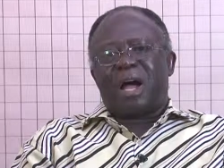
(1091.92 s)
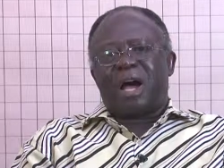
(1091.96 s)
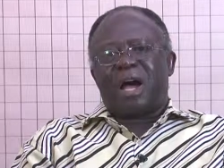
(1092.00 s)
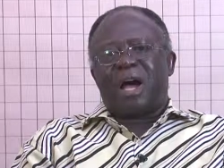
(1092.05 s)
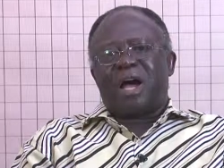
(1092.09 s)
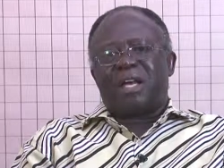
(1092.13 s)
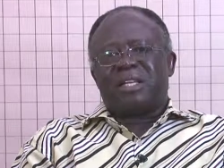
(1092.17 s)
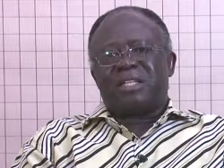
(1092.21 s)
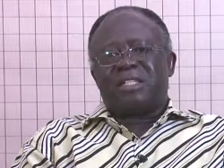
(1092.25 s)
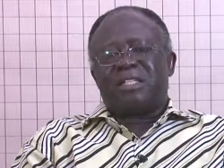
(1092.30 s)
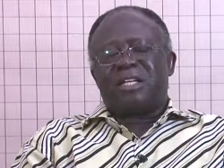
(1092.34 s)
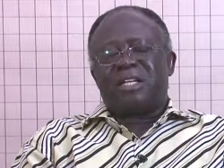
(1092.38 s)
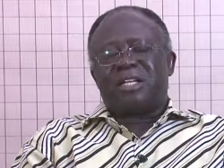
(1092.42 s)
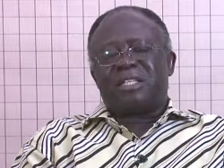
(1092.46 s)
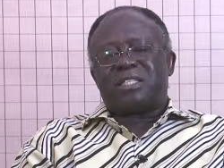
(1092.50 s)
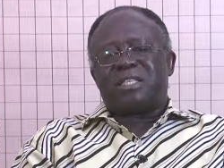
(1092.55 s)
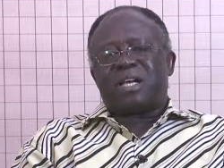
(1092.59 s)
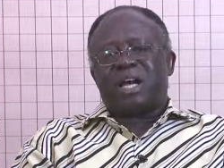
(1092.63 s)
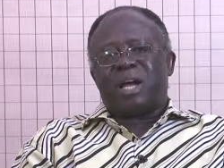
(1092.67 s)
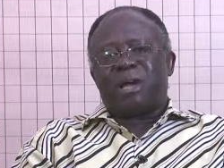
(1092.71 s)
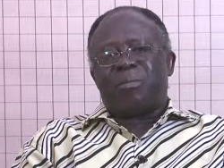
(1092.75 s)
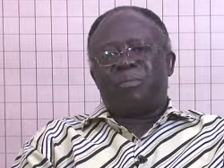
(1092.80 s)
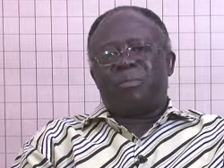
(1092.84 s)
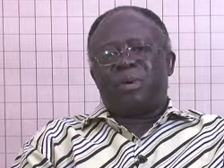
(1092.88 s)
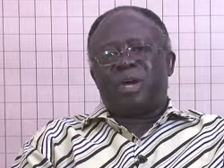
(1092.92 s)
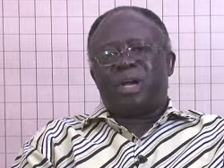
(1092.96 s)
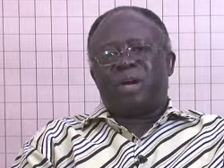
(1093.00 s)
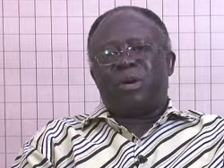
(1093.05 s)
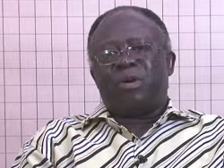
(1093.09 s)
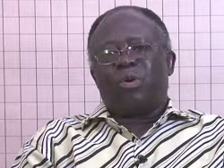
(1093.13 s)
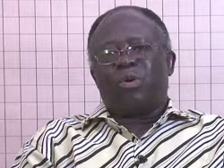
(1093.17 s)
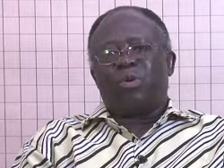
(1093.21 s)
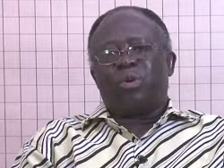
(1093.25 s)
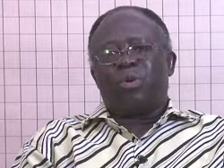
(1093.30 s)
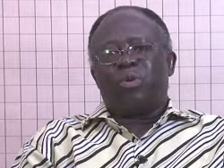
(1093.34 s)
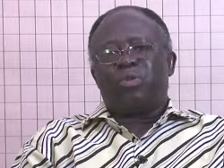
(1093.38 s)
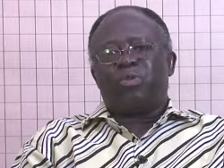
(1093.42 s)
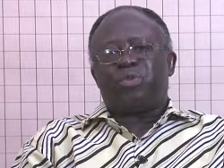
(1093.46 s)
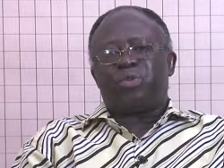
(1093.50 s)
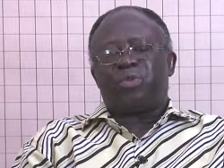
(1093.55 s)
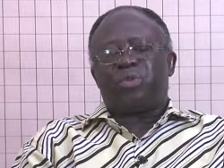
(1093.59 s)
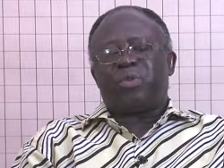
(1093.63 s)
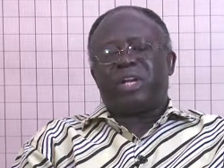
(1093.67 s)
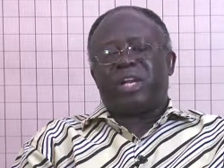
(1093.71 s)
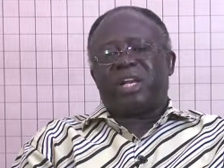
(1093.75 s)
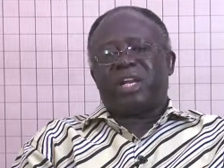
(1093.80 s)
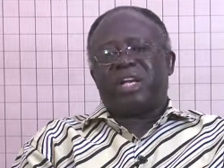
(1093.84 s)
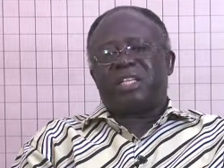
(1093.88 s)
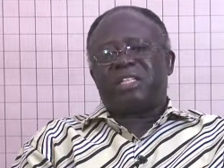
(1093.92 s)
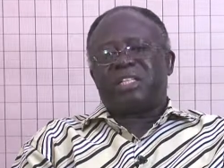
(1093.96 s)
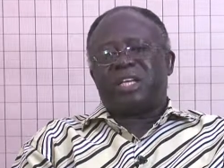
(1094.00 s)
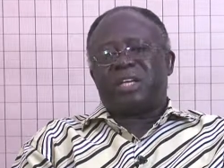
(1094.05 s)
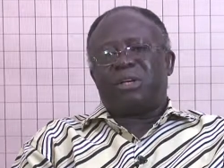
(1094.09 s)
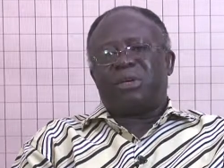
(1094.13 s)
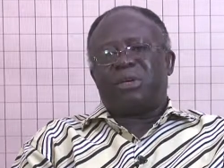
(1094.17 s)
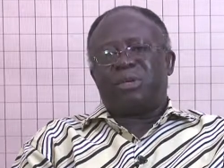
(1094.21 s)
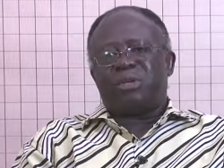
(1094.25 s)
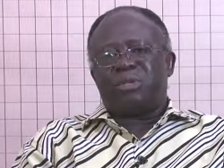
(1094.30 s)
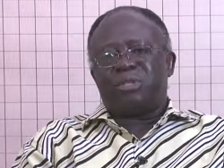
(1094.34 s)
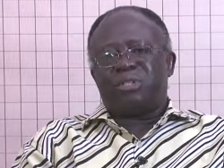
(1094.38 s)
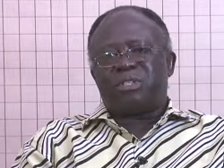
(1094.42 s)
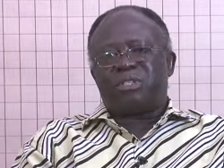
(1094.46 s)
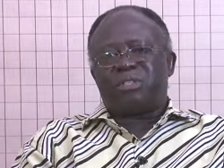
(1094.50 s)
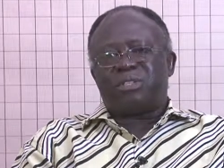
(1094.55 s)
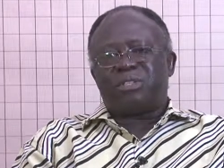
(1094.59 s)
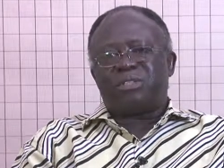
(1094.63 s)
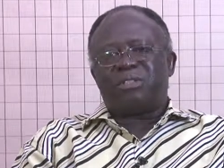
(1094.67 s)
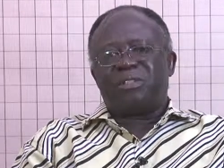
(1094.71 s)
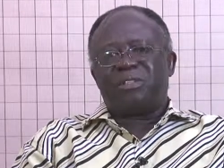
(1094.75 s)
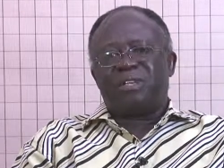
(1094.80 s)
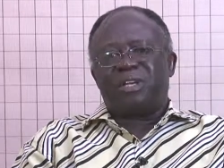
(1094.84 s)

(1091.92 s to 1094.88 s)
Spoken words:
and take time and go through the lecture notes.